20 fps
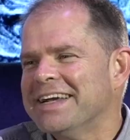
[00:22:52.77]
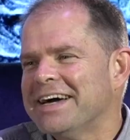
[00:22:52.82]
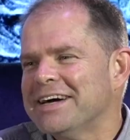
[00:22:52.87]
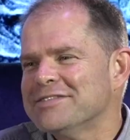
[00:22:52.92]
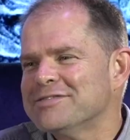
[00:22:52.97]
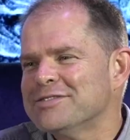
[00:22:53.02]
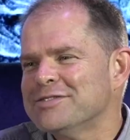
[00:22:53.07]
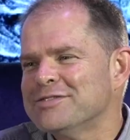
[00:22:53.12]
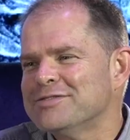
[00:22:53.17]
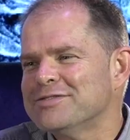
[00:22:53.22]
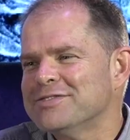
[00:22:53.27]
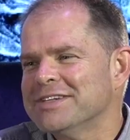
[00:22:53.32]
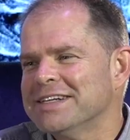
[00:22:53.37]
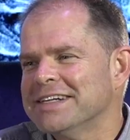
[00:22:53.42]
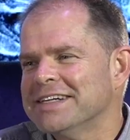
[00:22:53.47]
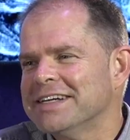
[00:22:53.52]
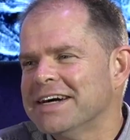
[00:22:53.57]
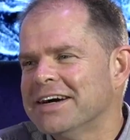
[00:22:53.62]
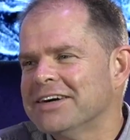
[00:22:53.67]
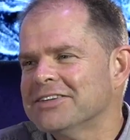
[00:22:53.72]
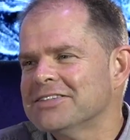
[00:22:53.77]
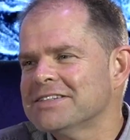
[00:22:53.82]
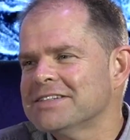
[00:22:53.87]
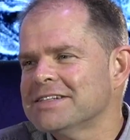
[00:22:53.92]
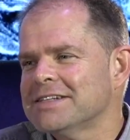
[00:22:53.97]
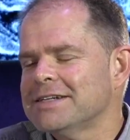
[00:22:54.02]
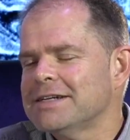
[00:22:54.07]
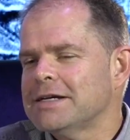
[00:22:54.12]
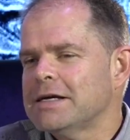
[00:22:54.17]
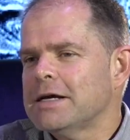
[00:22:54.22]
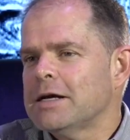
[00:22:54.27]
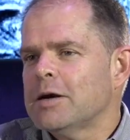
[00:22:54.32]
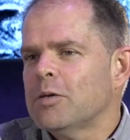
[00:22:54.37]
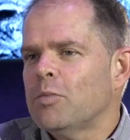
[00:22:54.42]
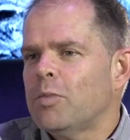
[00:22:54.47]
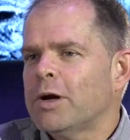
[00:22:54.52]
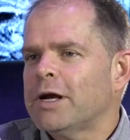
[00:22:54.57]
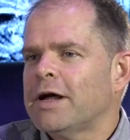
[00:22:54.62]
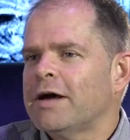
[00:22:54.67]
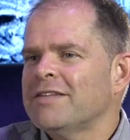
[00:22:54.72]
life all figured out.
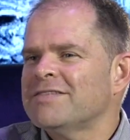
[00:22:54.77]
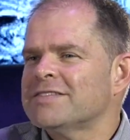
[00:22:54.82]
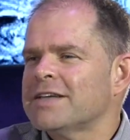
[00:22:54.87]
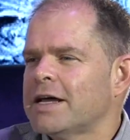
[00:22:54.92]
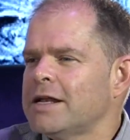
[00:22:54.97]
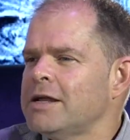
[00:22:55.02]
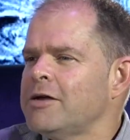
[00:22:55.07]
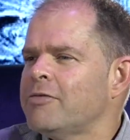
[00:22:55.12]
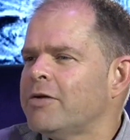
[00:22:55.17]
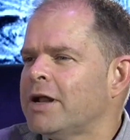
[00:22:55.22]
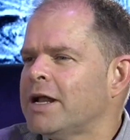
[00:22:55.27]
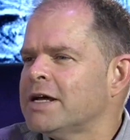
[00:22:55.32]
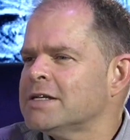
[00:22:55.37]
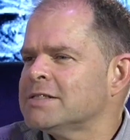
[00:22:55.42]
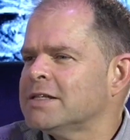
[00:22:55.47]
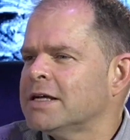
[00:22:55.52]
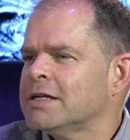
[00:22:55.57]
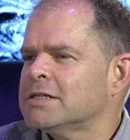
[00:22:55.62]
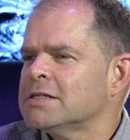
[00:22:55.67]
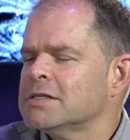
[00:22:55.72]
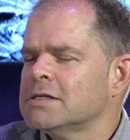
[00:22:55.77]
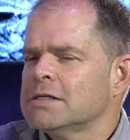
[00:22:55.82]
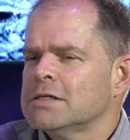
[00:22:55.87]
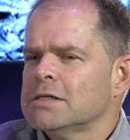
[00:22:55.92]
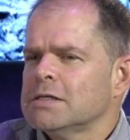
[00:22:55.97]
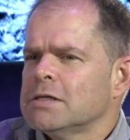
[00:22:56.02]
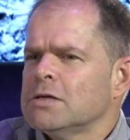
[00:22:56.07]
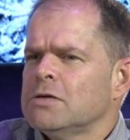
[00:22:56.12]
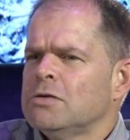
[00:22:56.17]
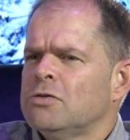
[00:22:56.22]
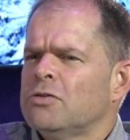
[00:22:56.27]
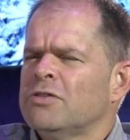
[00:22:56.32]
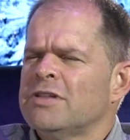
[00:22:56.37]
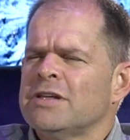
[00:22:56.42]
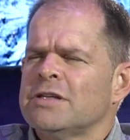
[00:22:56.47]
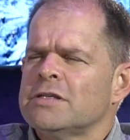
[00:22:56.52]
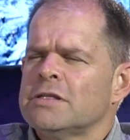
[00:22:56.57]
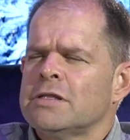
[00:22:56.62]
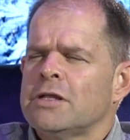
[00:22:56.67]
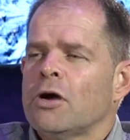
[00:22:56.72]
But I've suddenly realized that,
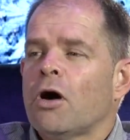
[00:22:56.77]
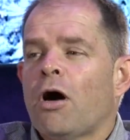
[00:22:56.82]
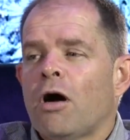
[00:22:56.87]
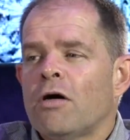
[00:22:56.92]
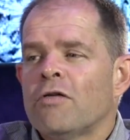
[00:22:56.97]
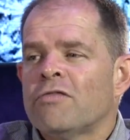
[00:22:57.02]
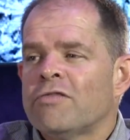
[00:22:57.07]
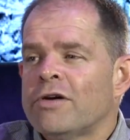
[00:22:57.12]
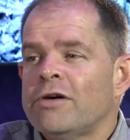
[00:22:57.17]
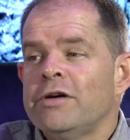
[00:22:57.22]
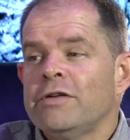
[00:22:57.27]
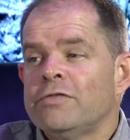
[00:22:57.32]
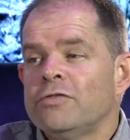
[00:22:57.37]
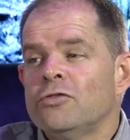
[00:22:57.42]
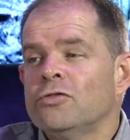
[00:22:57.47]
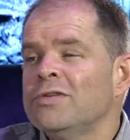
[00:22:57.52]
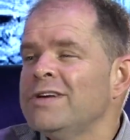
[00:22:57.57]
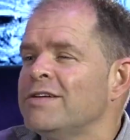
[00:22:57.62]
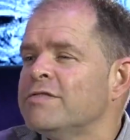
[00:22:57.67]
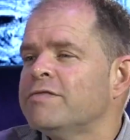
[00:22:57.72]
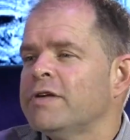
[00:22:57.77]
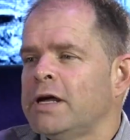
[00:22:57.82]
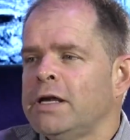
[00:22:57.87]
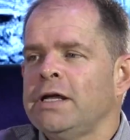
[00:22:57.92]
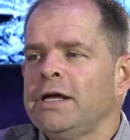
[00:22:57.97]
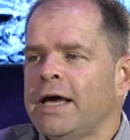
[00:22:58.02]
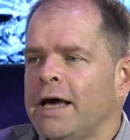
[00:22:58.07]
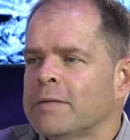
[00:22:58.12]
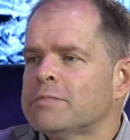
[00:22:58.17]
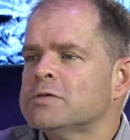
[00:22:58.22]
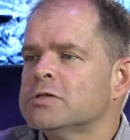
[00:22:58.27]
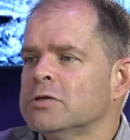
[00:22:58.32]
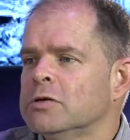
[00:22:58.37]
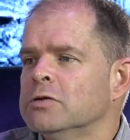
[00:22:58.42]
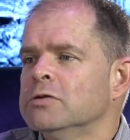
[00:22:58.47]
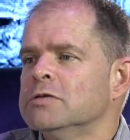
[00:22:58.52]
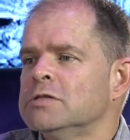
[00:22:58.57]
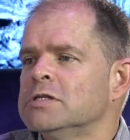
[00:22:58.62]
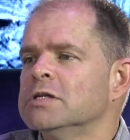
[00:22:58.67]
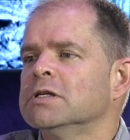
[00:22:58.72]
there are very few, if any,
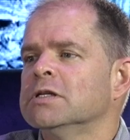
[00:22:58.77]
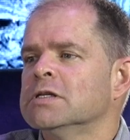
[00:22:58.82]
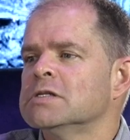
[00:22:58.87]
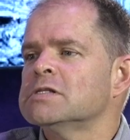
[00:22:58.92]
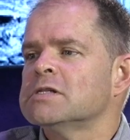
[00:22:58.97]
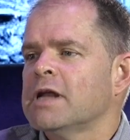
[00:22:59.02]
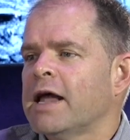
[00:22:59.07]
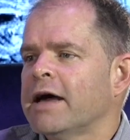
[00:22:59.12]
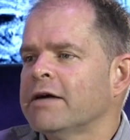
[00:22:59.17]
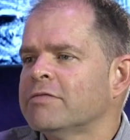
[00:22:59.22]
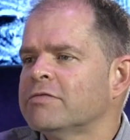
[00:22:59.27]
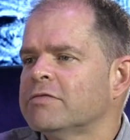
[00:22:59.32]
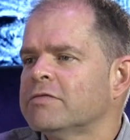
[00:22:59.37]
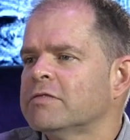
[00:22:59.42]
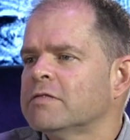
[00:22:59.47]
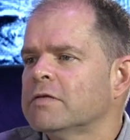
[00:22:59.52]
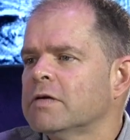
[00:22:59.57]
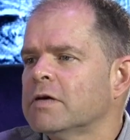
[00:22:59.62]
absolutes in this life.